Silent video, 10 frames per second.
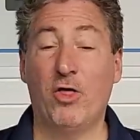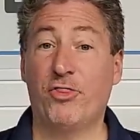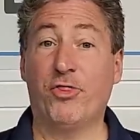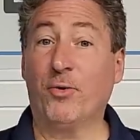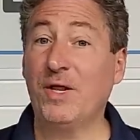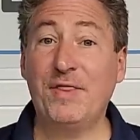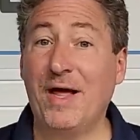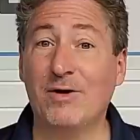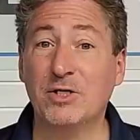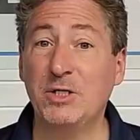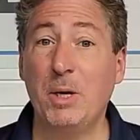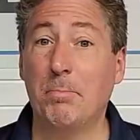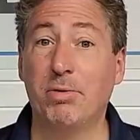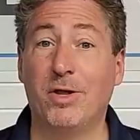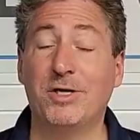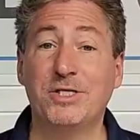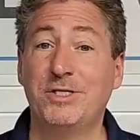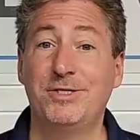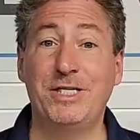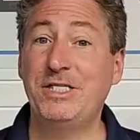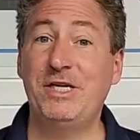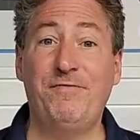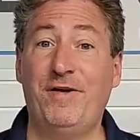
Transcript: 30,000 plus DC